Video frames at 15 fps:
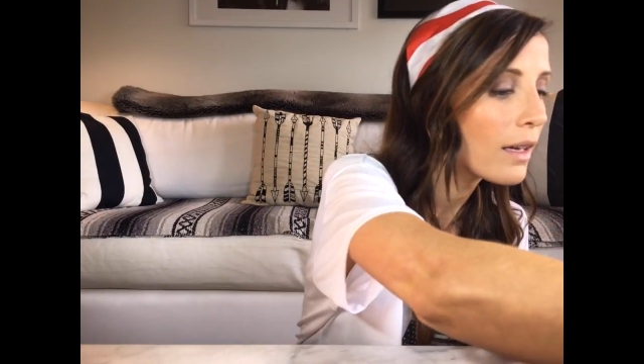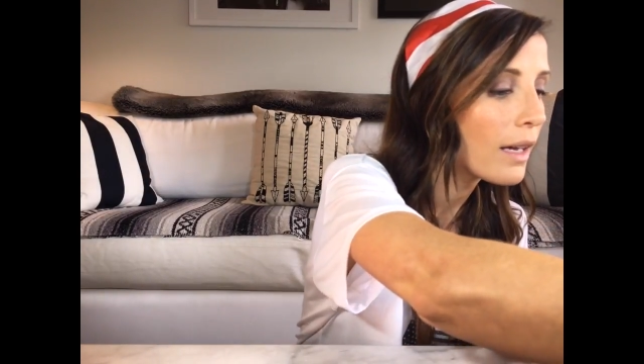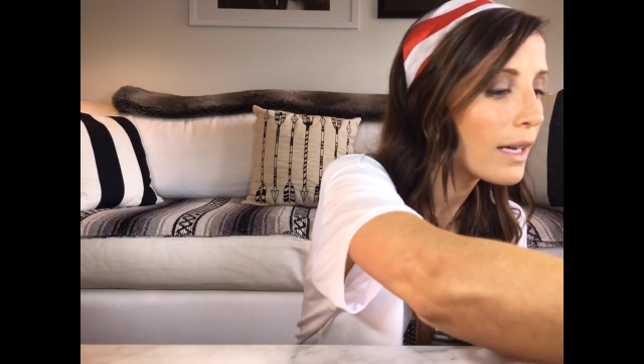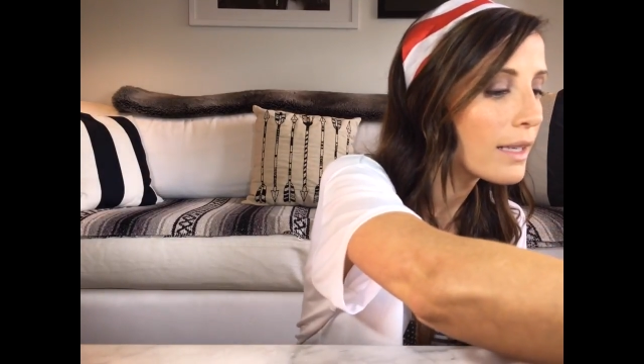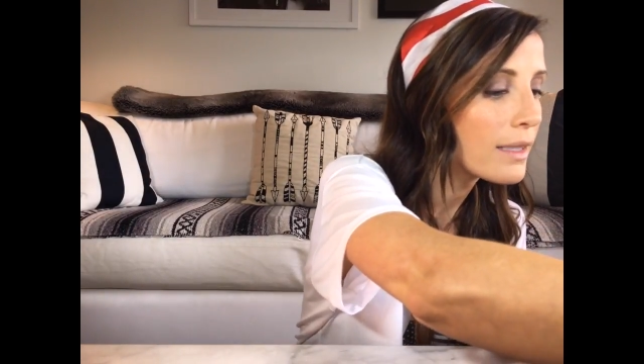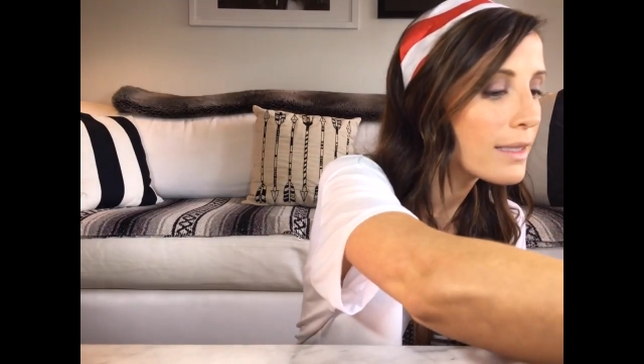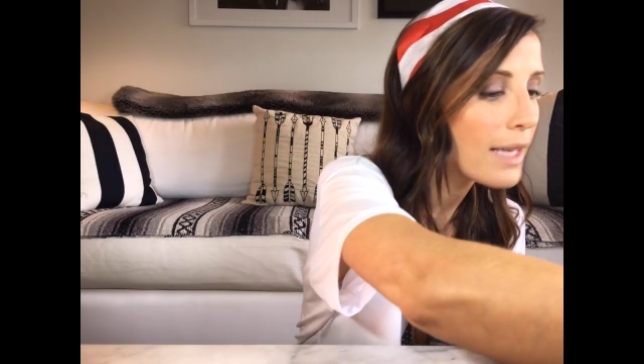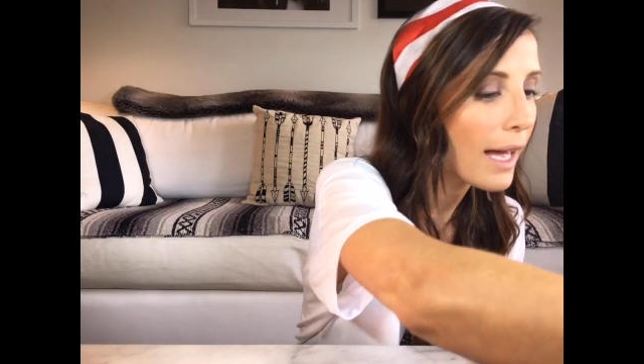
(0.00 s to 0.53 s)

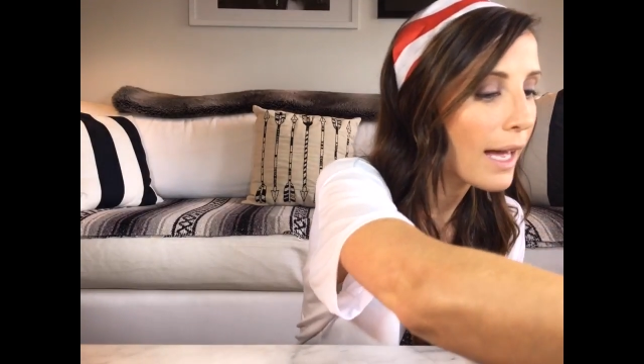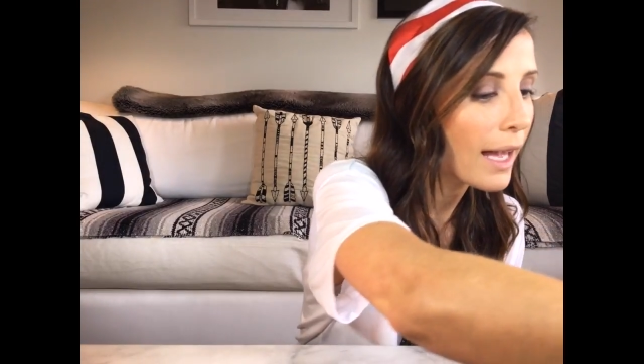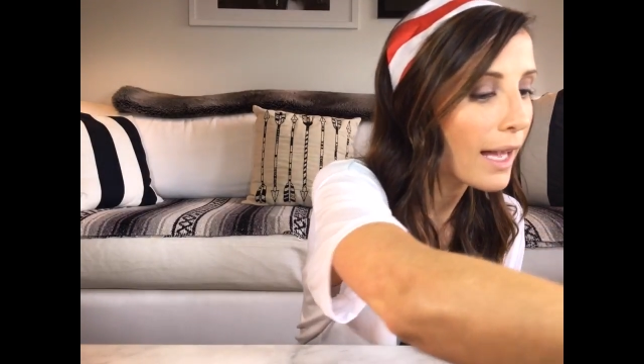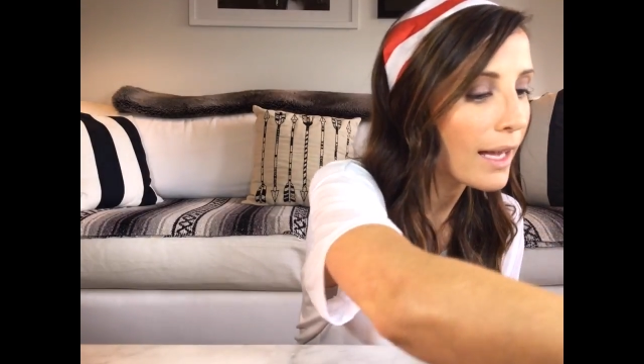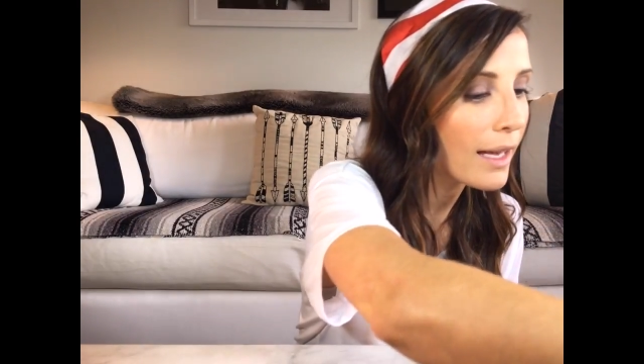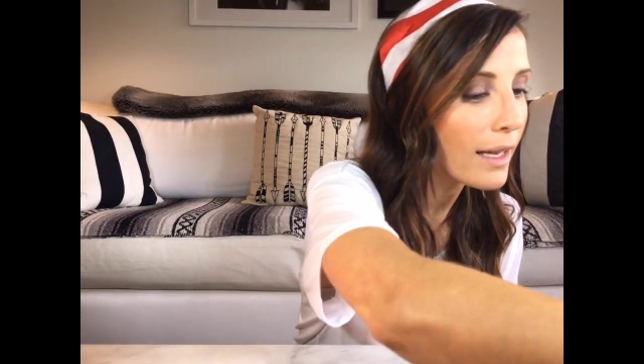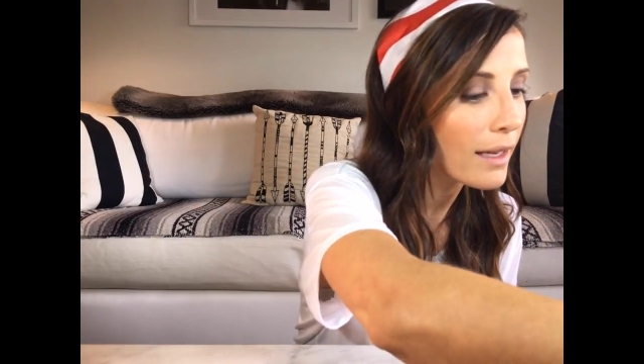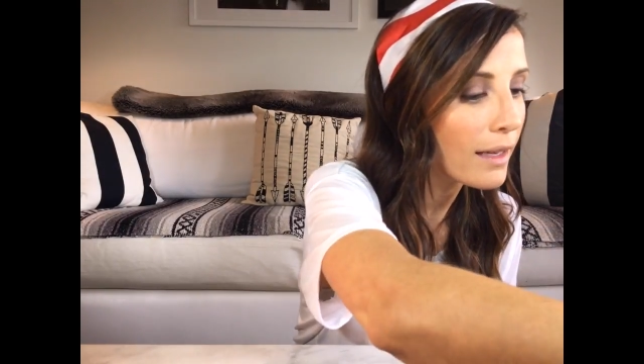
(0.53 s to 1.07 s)
and
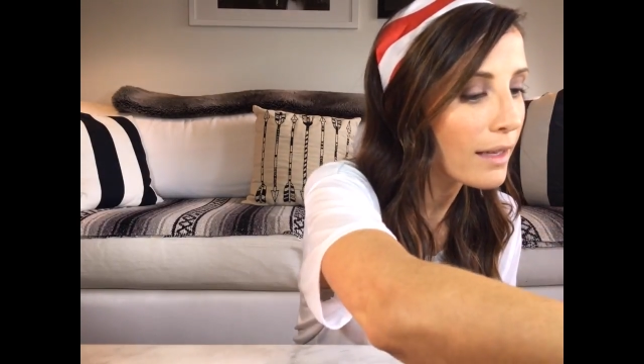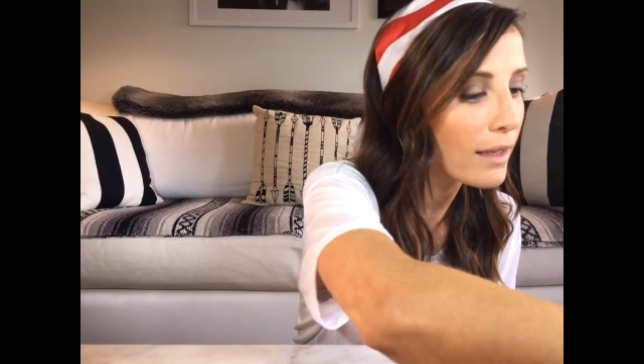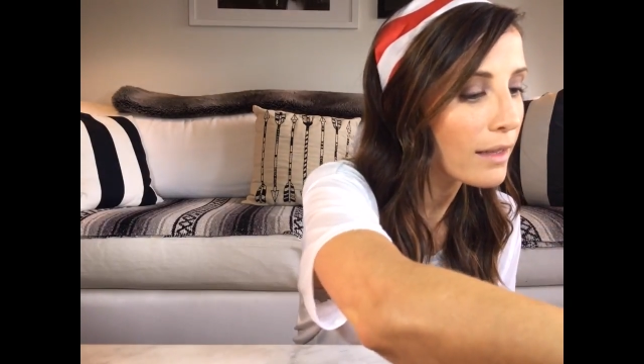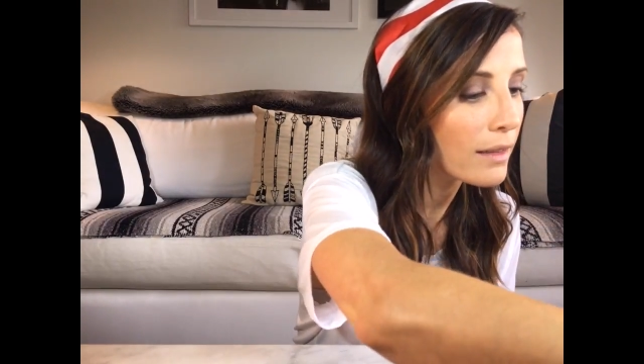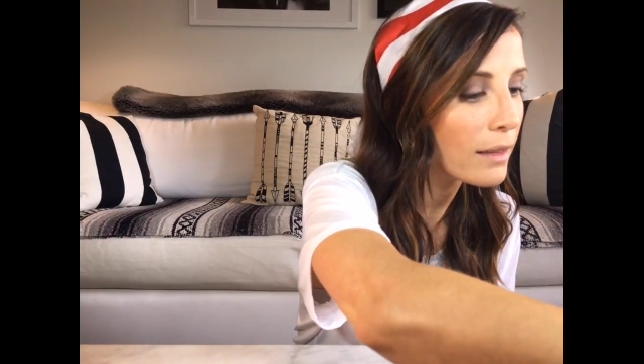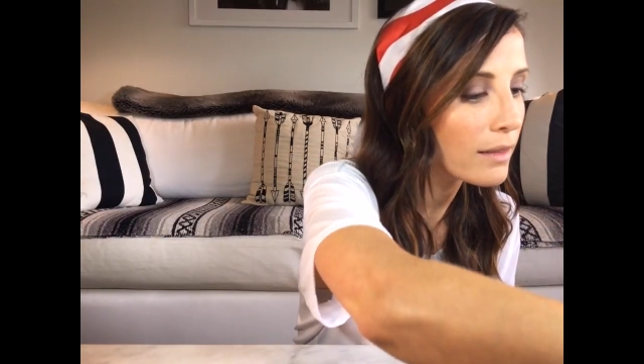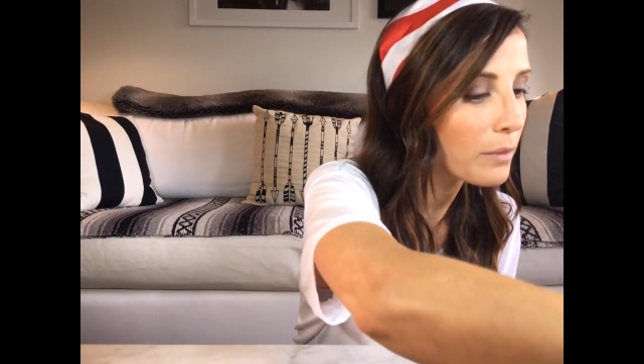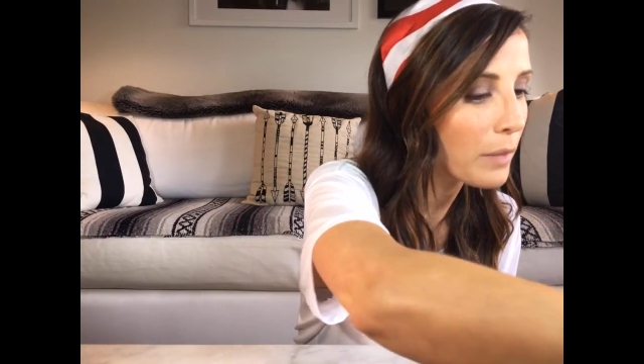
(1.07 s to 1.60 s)
take
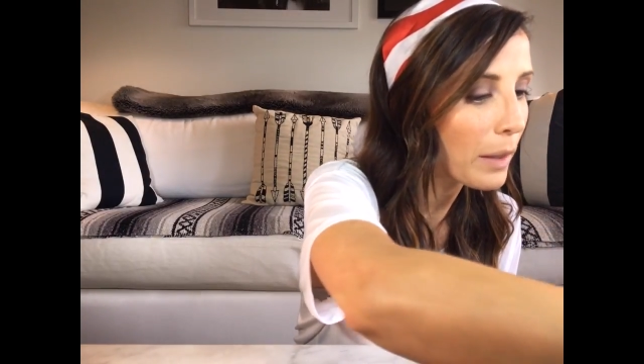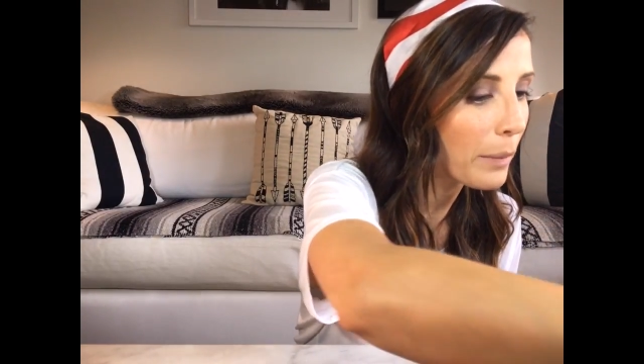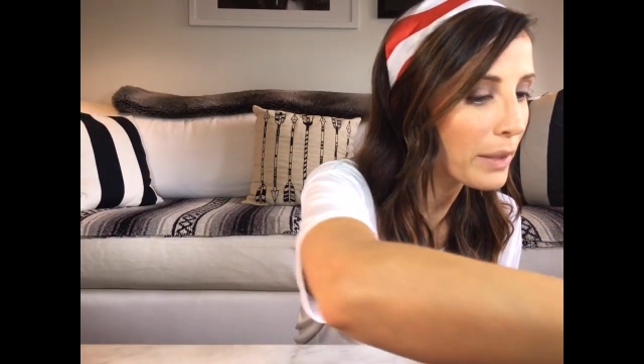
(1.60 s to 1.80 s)
my